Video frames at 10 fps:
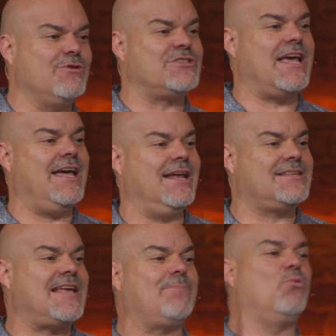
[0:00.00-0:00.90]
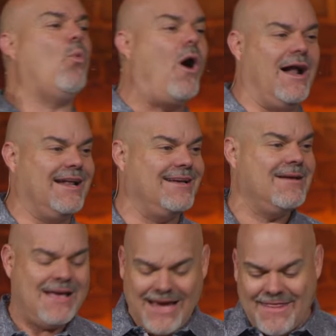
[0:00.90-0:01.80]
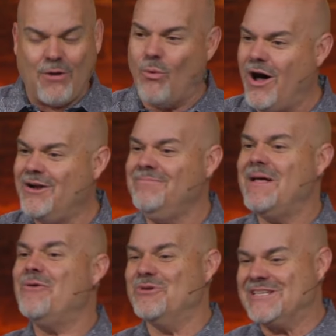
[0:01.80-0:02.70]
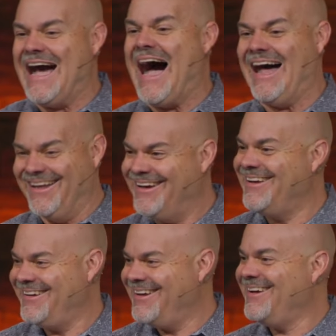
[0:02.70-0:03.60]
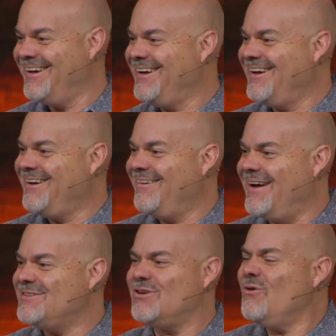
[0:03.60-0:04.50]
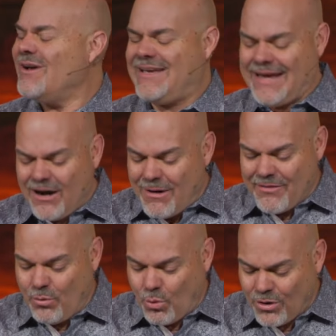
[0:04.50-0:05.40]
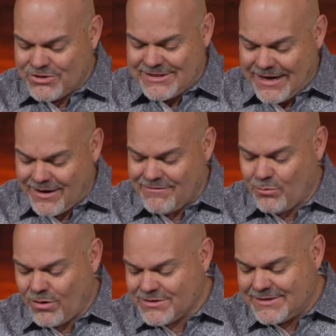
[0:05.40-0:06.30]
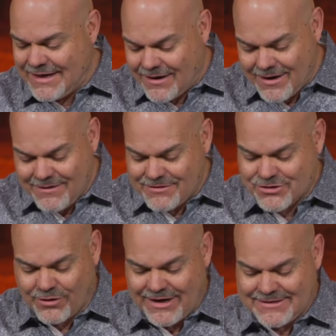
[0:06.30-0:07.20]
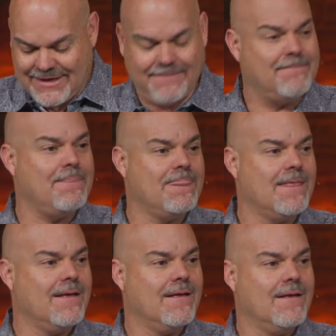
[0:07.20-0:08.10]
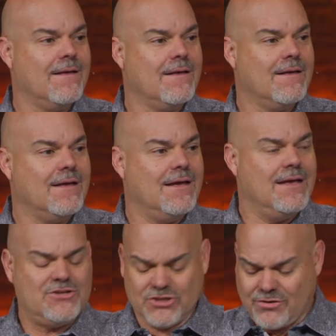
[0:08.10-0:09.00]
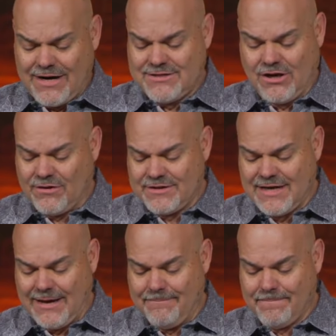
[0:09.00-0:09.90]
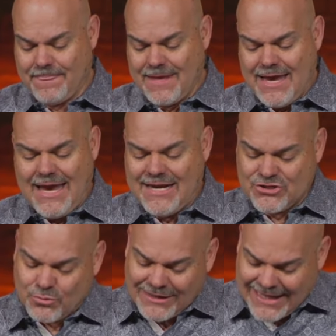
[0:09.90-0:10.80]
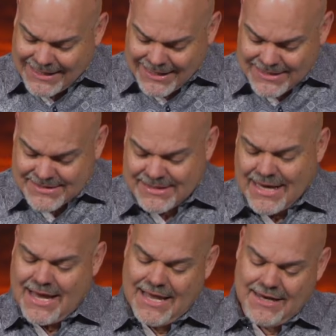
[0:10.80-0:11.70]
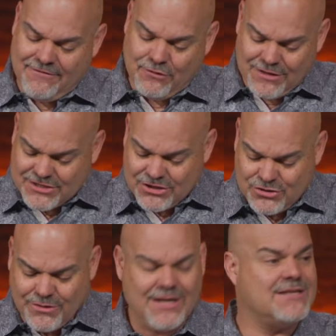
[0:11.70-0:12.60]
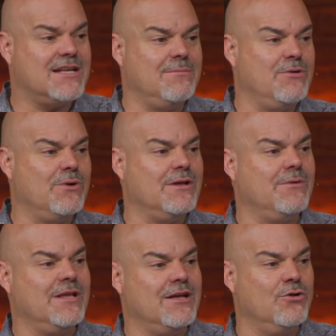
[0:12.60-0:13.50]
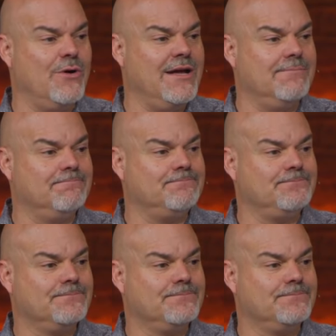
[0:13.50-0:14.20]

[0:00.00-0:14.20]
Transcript: he was saying except one. And, and that one was God, right? So don't care about the world's narrative. The world's narrative is crazy. It's just crazy all the time. And it's relentless. And if you listen to it, it's going to be really, really annoying.